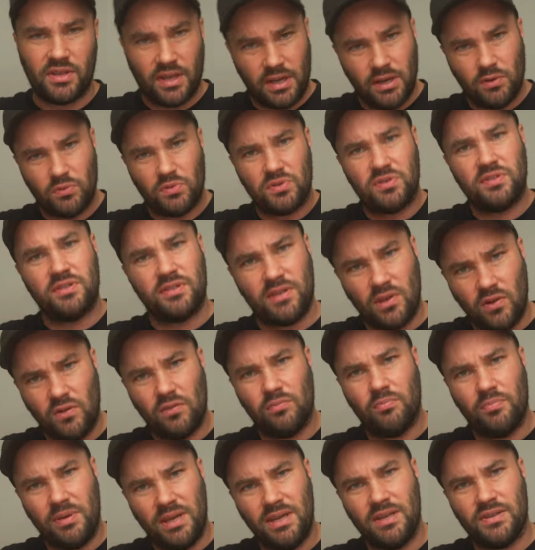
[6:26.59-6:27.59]
and it will still
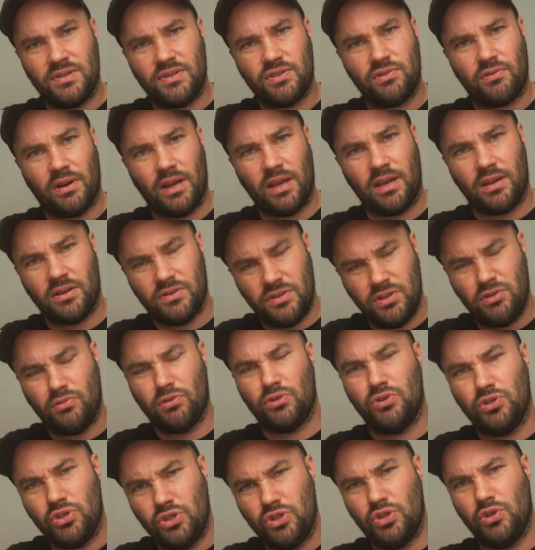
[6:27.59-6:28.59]
be straight because you
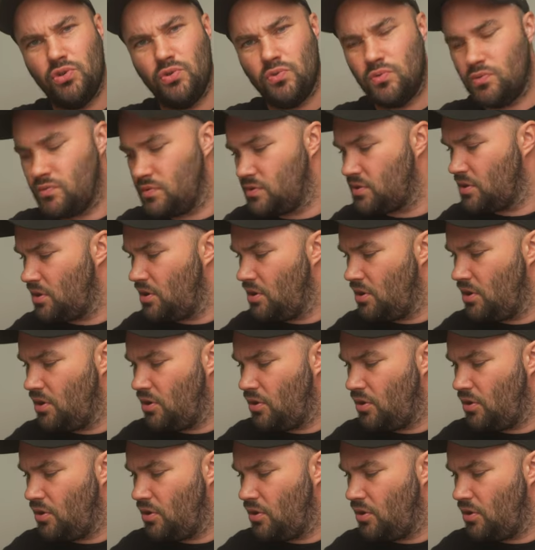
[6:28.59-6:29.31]
can choose